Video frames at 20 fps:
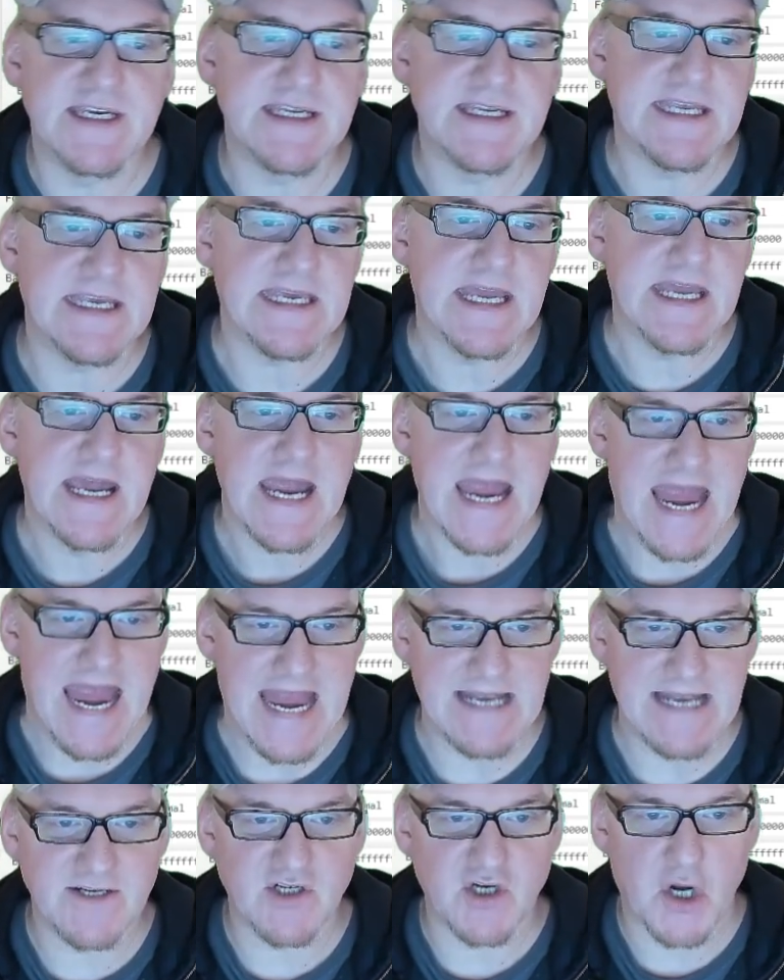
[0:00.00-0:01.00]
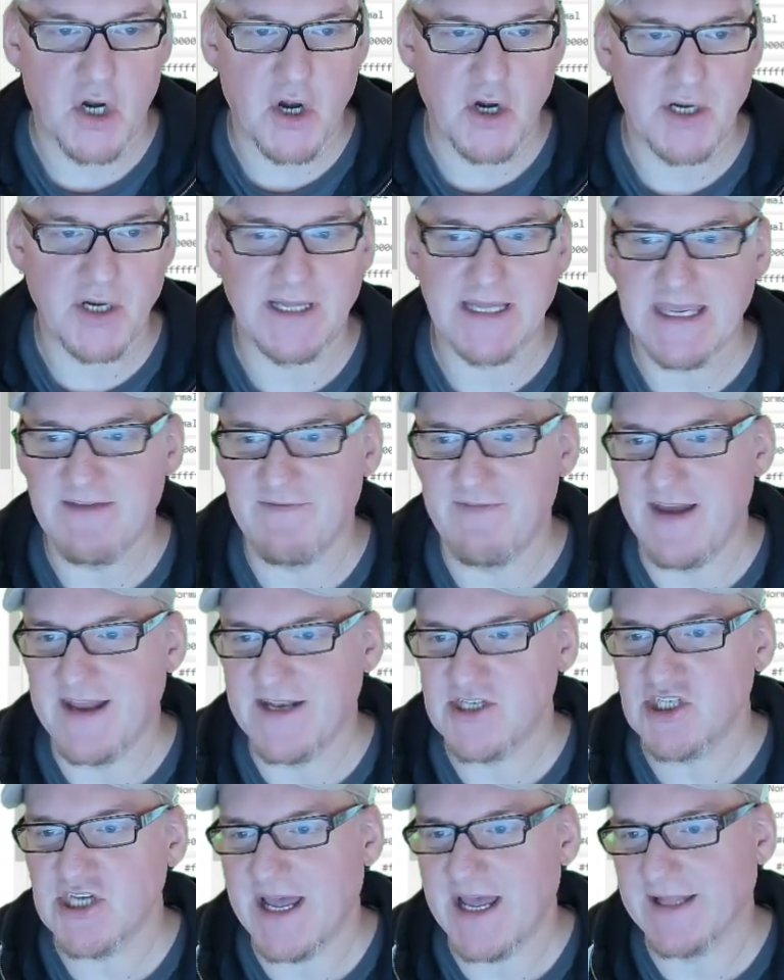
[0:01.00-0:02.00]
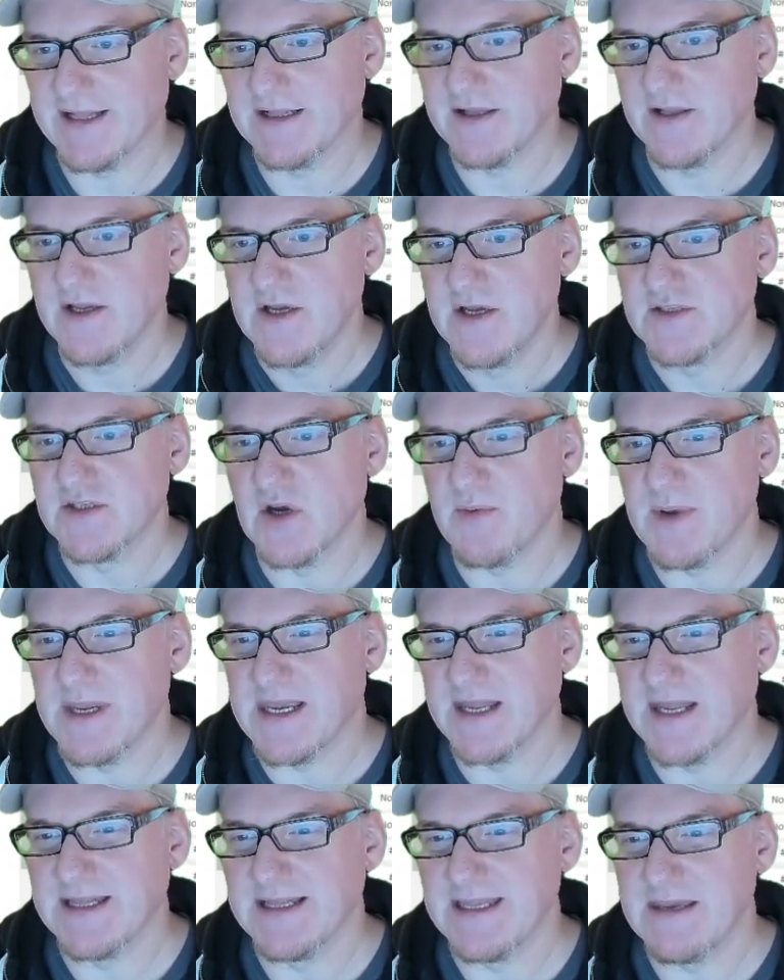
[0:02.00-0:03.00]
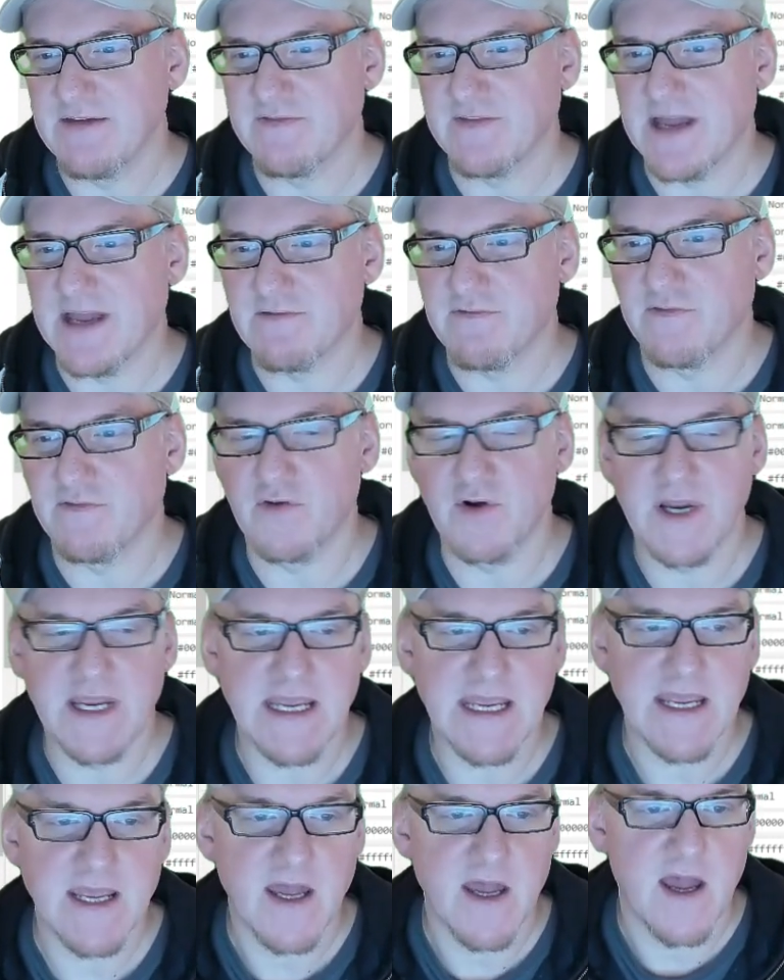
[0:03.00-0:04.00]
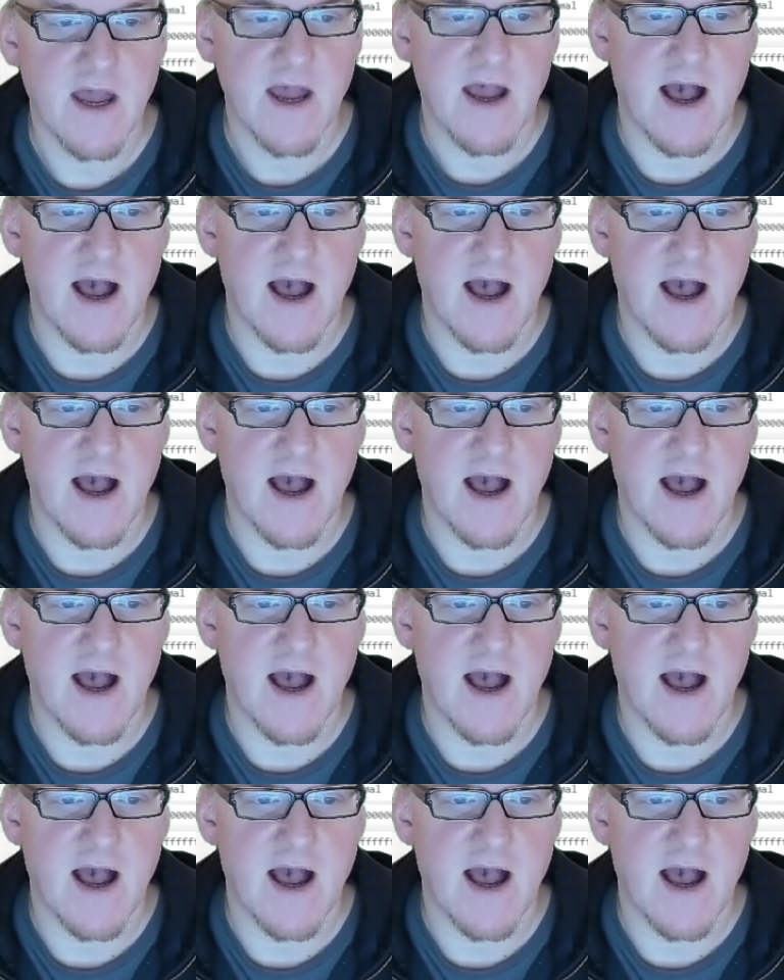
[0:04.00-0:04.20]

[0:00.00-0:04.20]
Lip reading: the internal event channel, so we can leave that free.